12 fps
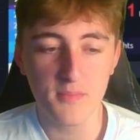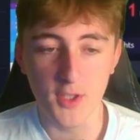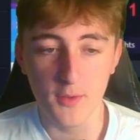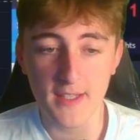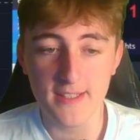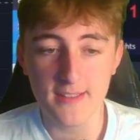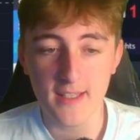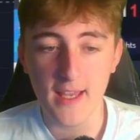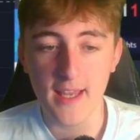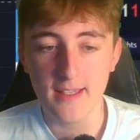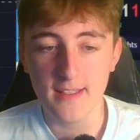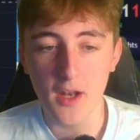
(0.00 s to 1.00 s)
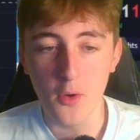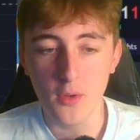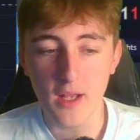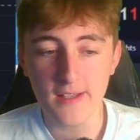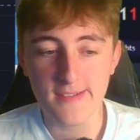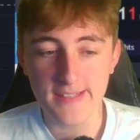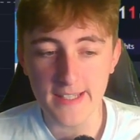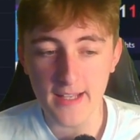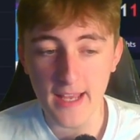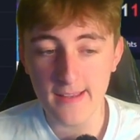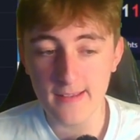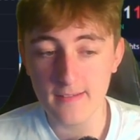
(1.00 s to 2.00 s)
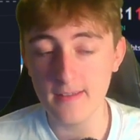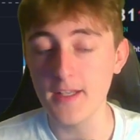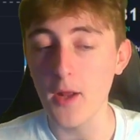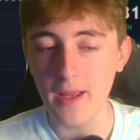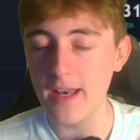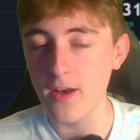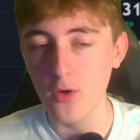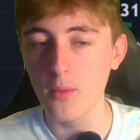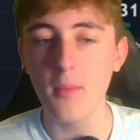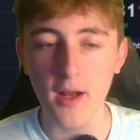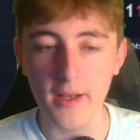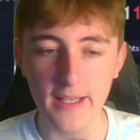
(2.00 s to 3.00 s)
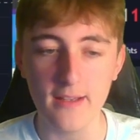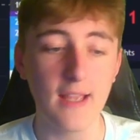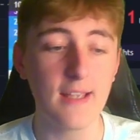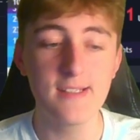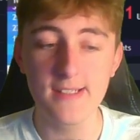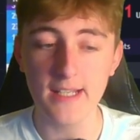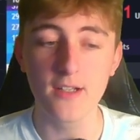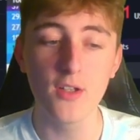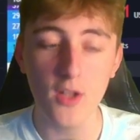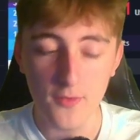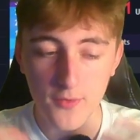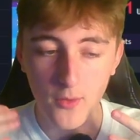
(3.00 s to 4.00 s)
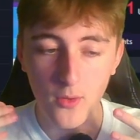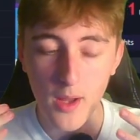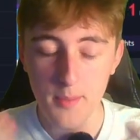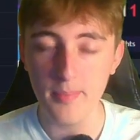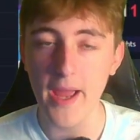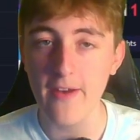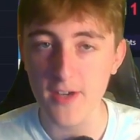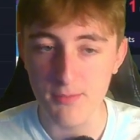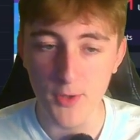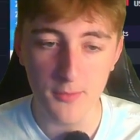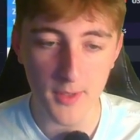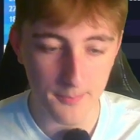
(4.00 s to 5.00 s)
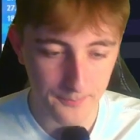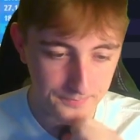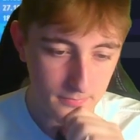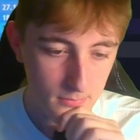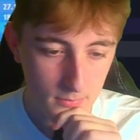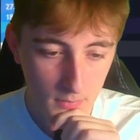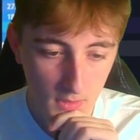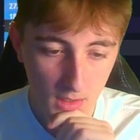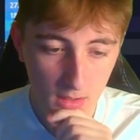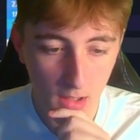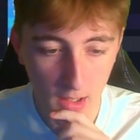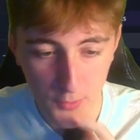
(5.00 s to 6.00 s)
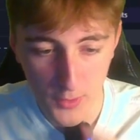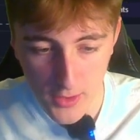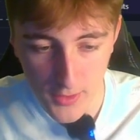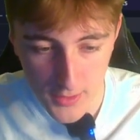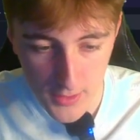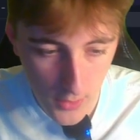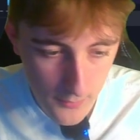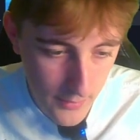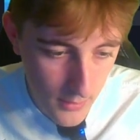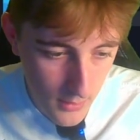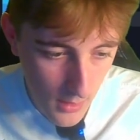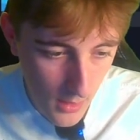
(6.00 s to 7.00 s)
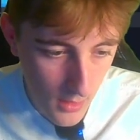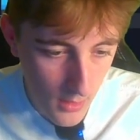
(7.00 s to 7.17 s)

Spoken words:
So this is in a normal market, a signal for a bearish movement. If we look at the other